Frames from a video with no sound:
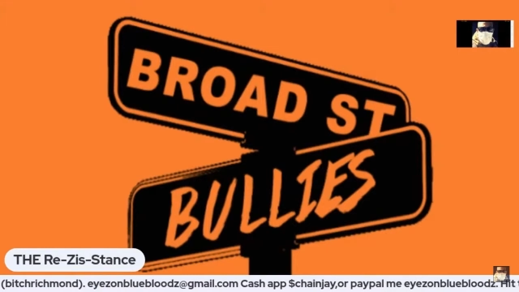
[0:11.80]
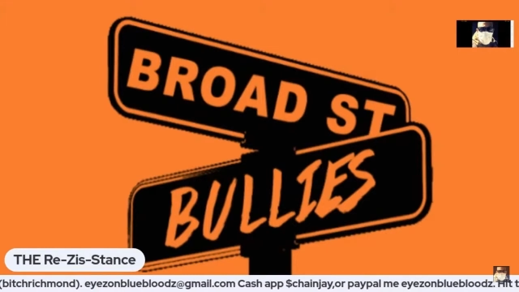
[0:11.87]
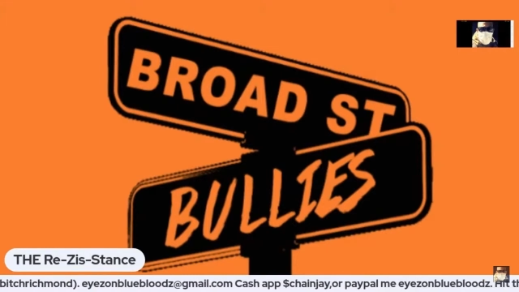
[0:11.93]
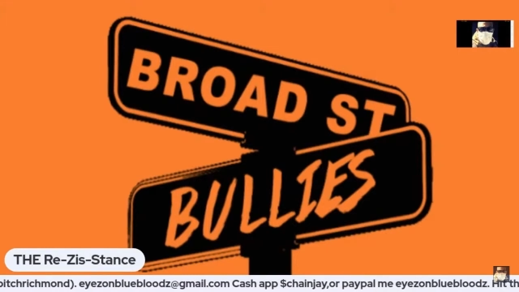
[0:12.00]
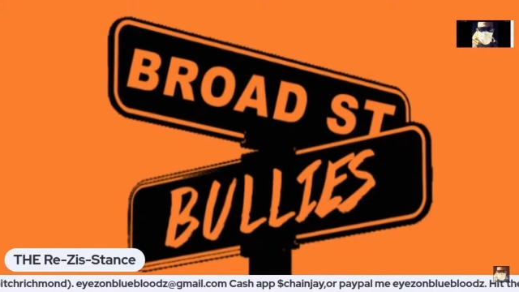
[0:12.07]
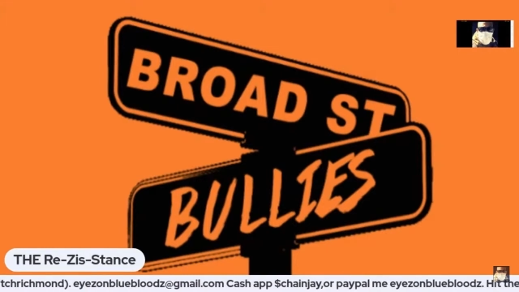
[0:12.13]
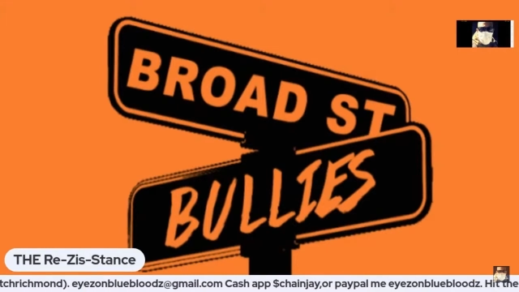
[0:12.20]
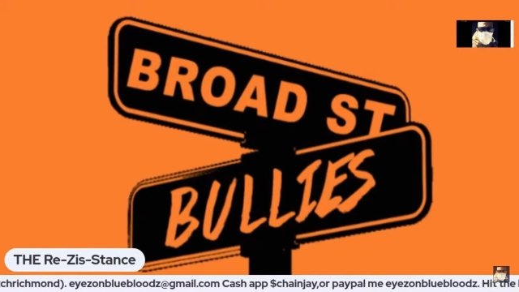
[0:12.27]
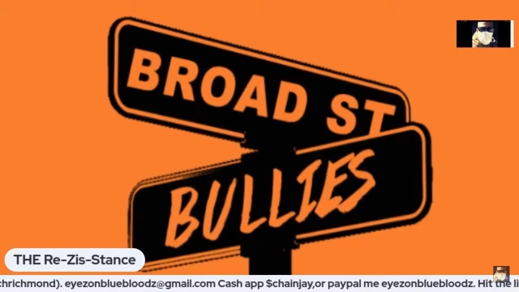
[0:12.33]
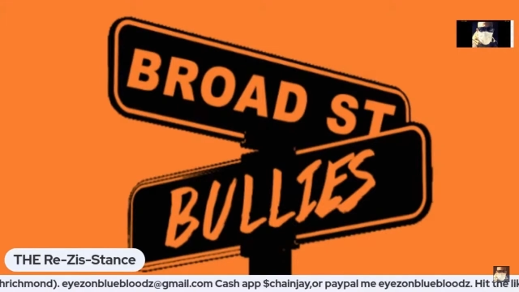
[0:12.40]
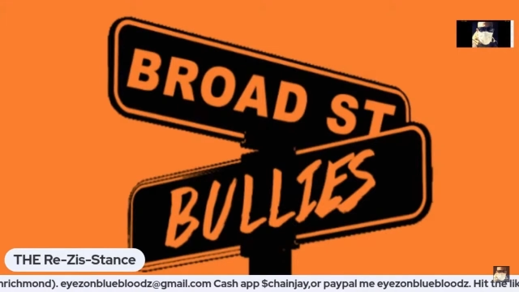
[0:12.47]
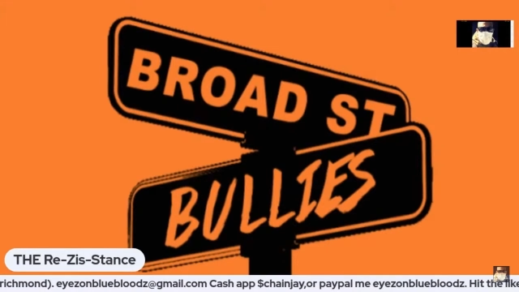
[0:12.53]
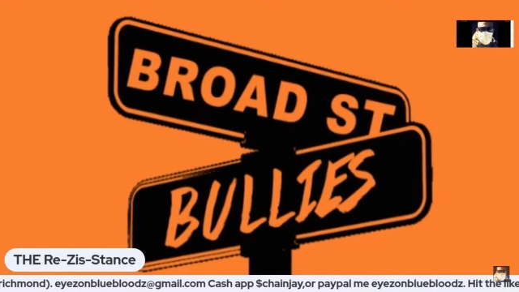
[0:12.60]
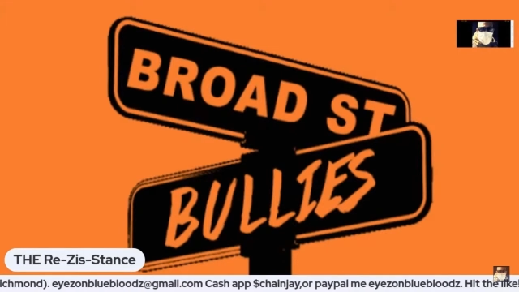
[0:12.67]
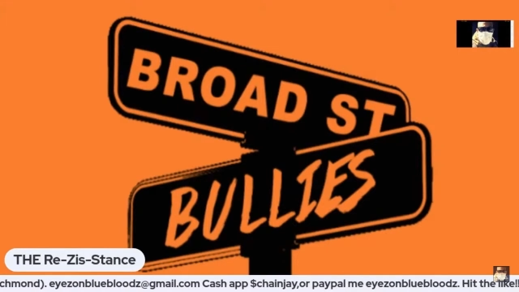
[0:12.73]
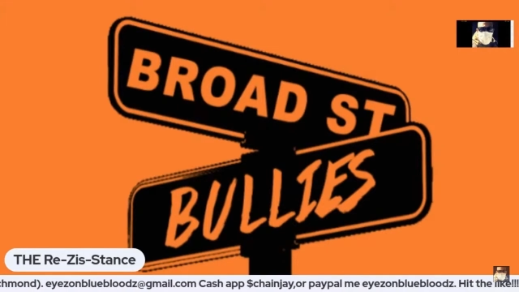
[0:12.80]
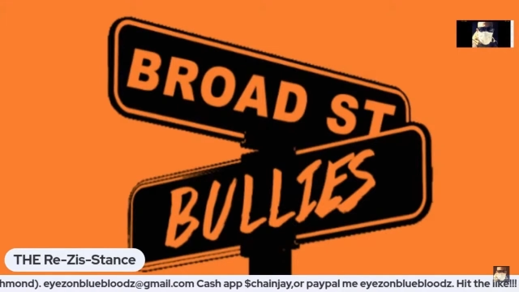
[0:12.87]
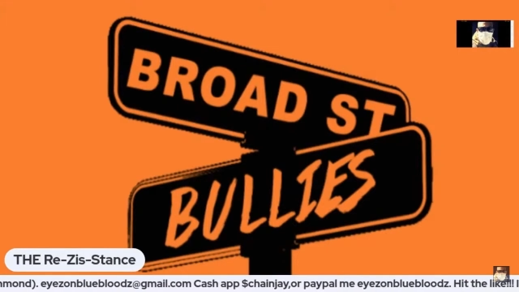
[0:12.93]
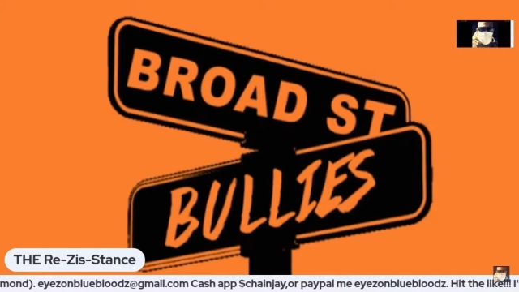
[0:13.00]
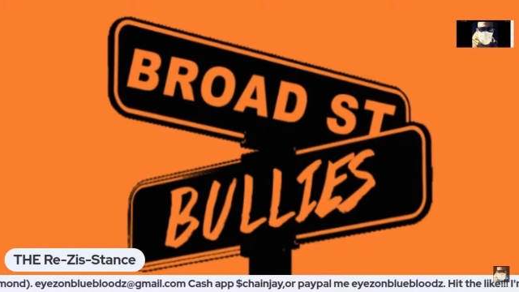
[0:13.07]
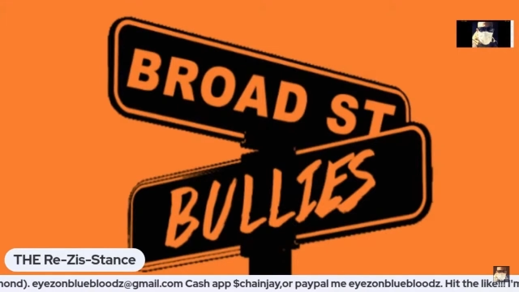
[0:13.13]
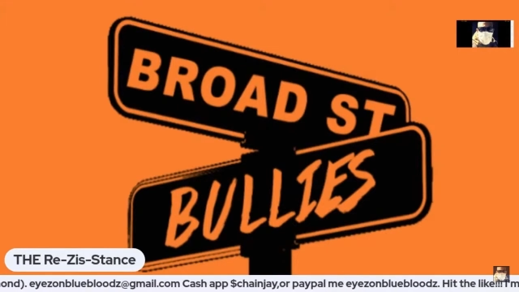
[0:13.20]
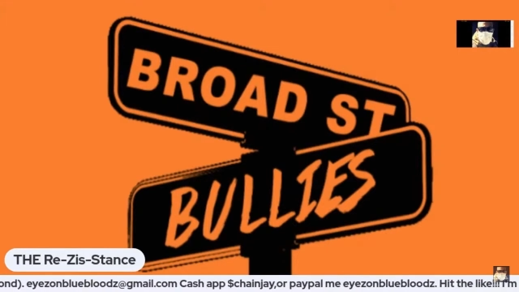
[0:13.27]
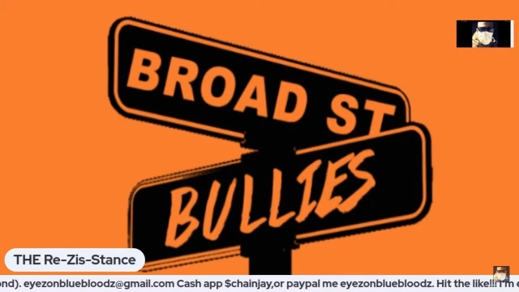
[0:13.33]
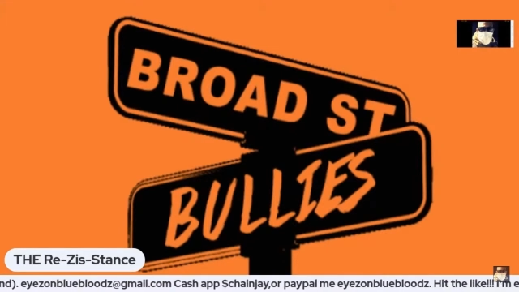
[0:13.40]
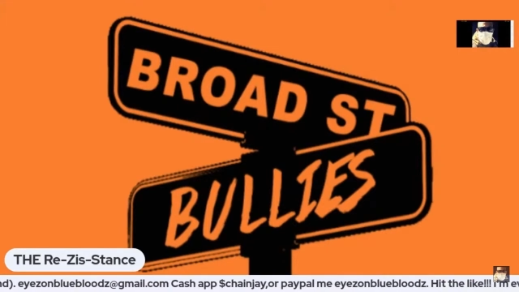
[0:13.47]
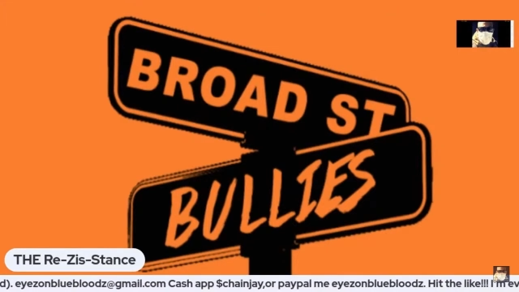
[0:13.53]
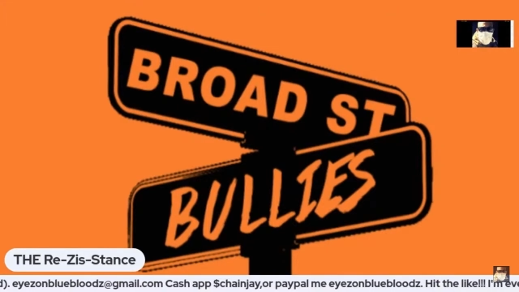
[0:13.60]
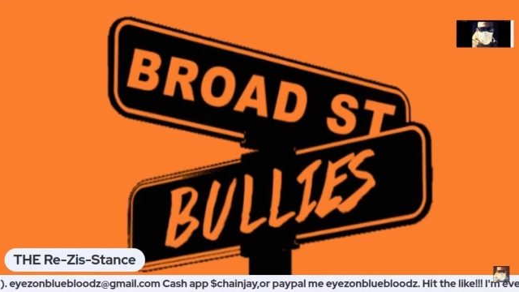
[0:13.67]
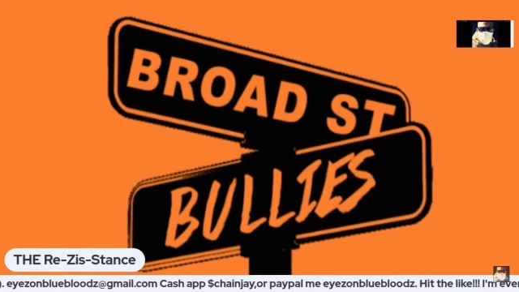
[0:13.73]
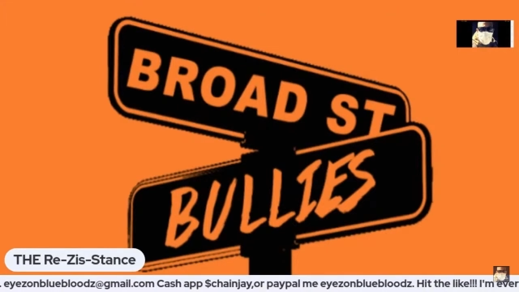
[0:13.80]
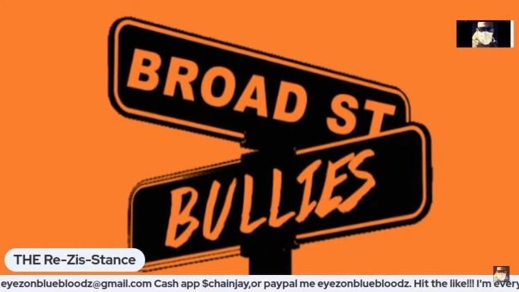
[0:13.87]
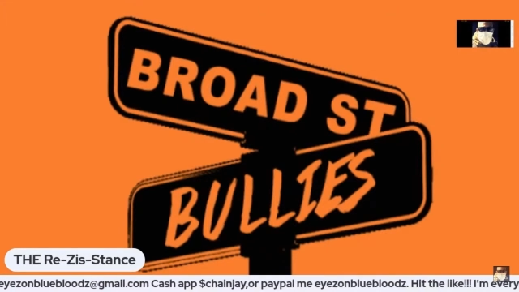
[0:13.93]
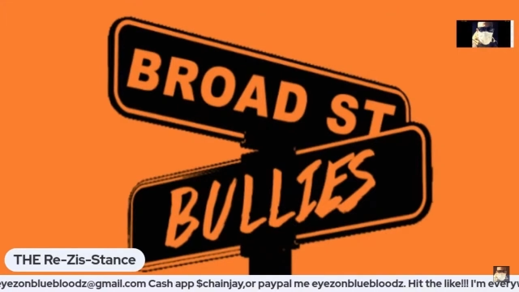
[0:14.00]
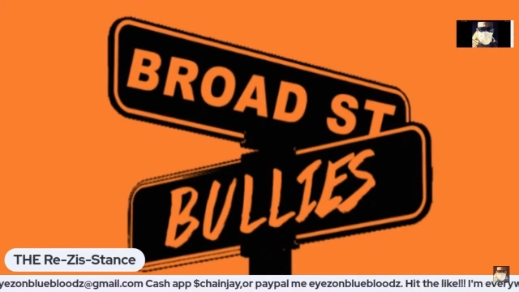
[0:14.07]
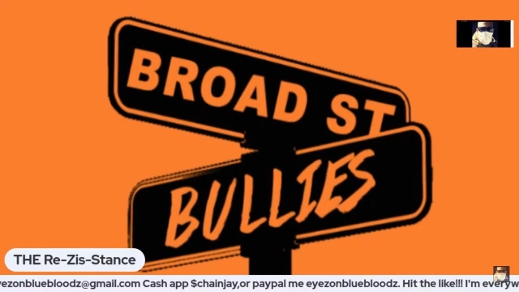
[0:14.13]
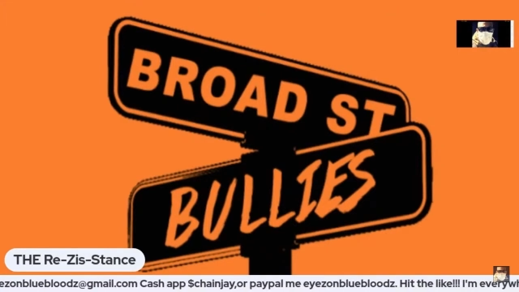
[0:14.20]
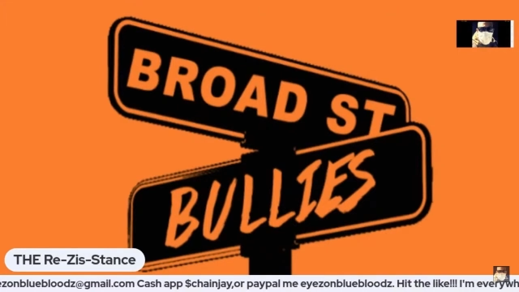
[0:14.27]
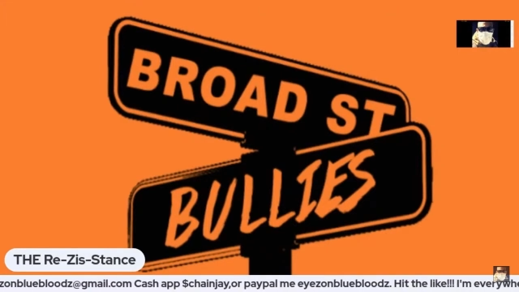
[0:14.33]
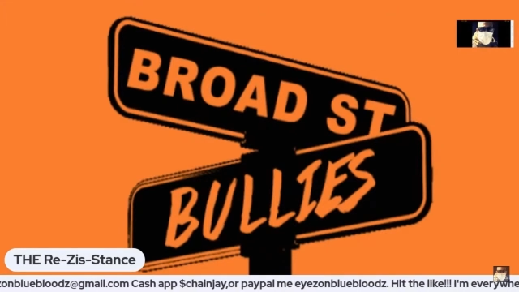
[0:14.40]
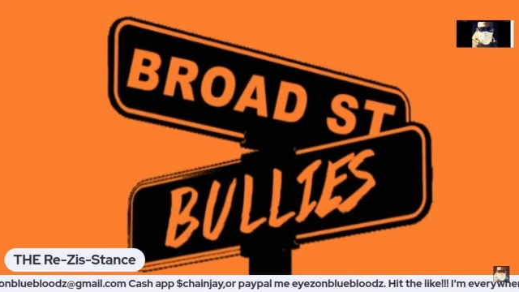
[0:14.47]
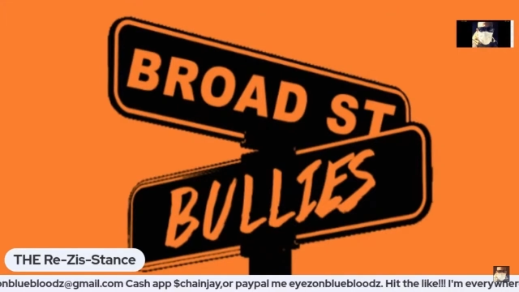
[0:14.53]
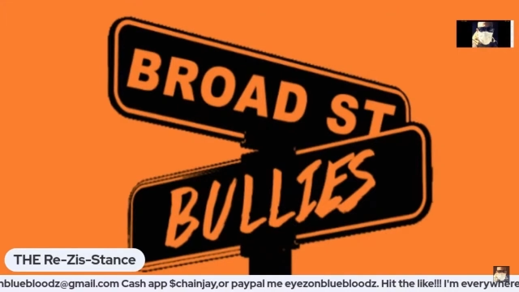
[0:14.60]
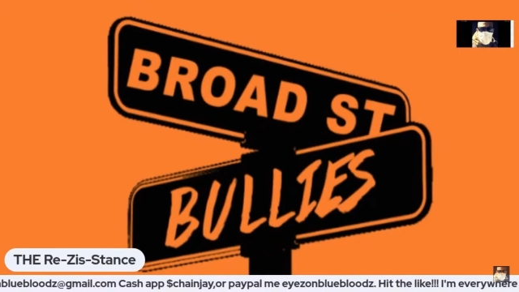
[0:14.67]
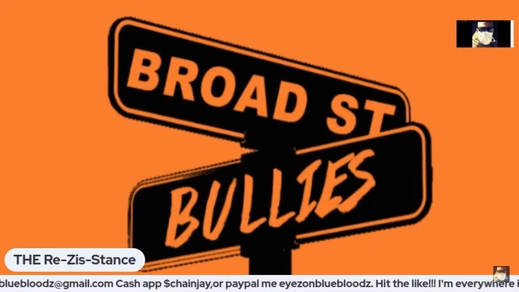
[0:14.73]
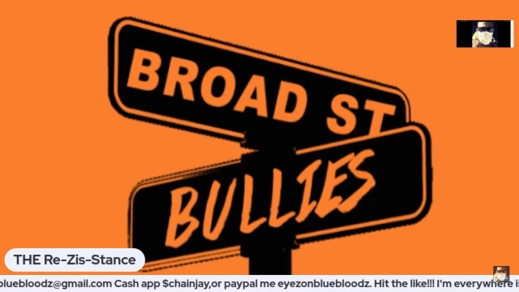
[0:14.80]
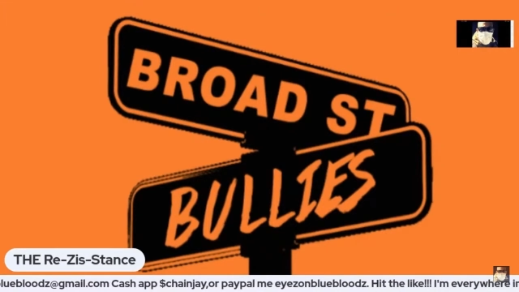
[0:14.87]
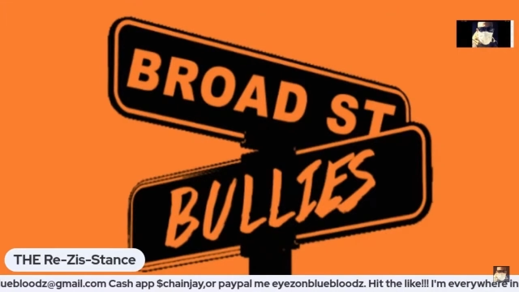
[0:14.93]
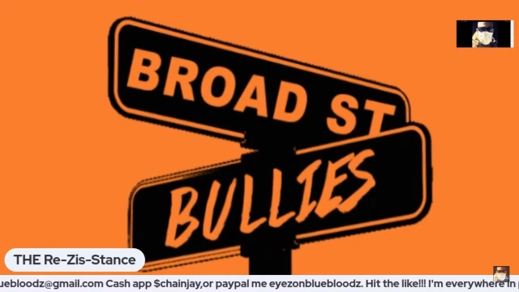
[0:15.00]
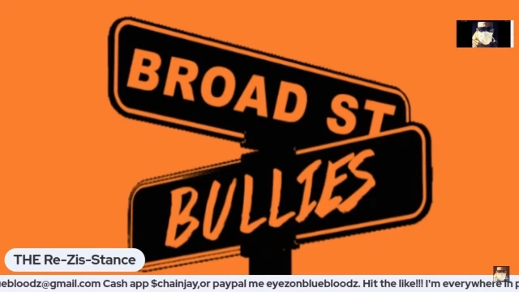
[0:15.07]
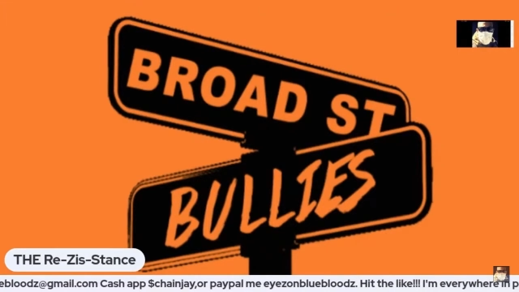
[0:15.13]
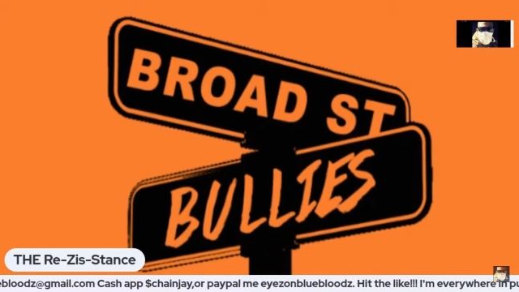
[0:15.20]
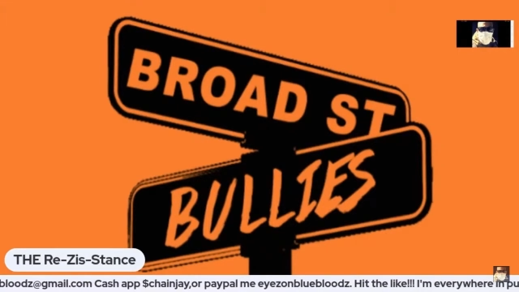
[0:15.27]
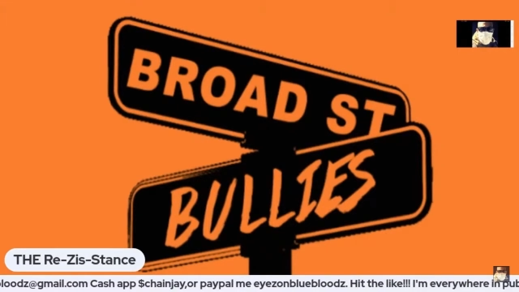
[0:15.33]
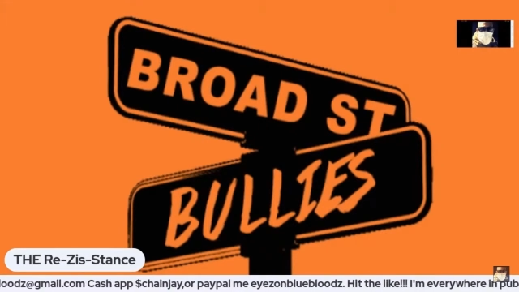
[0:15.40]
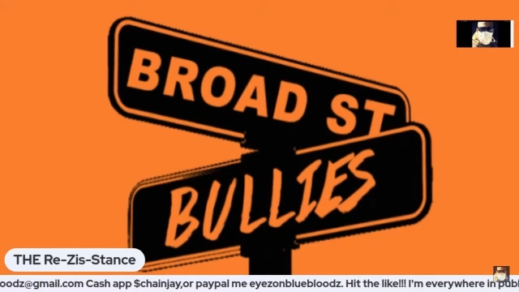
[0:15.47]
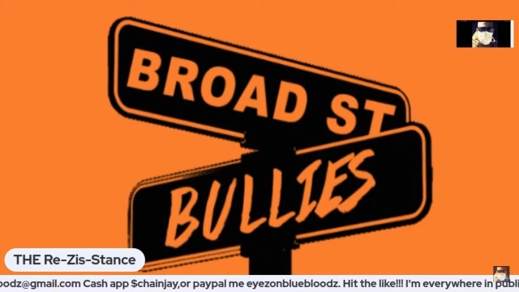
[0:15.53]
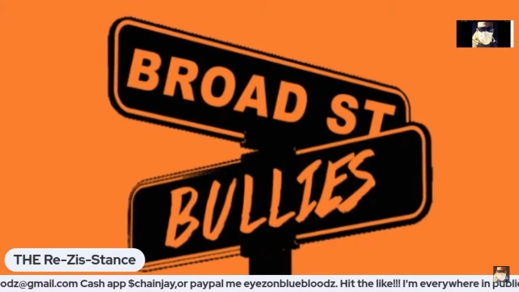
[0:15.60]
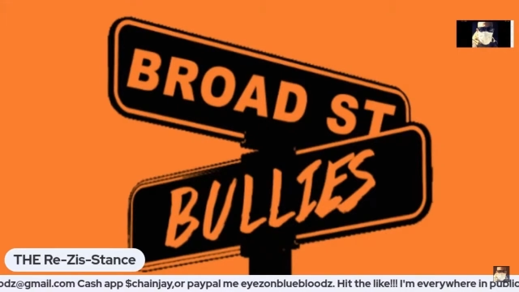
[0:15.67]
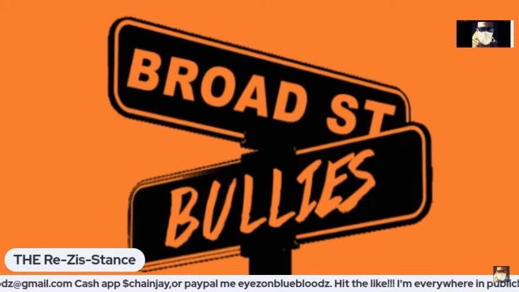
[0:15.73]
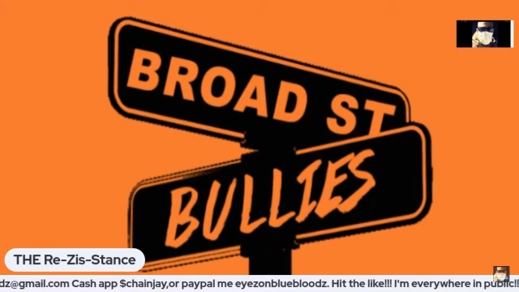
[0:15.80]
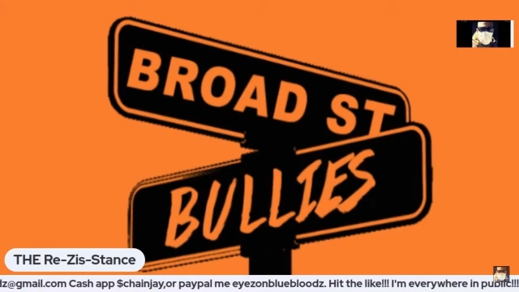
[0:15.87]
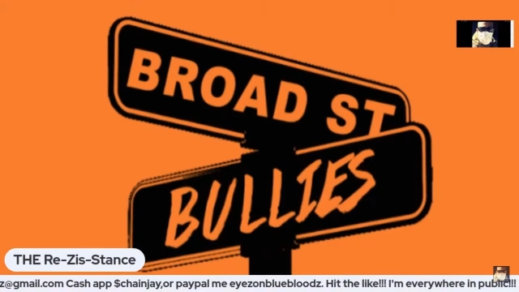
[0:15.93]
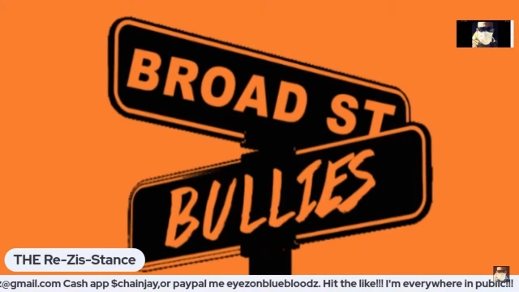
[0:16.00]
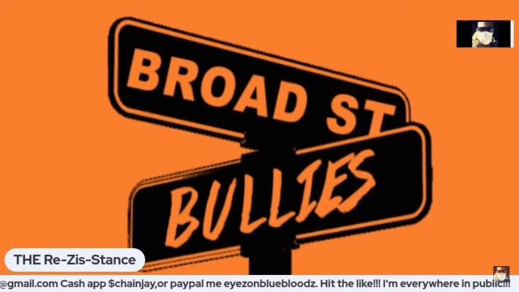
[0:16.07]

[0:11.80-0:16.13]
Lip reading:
Nobody's mouth can be seen.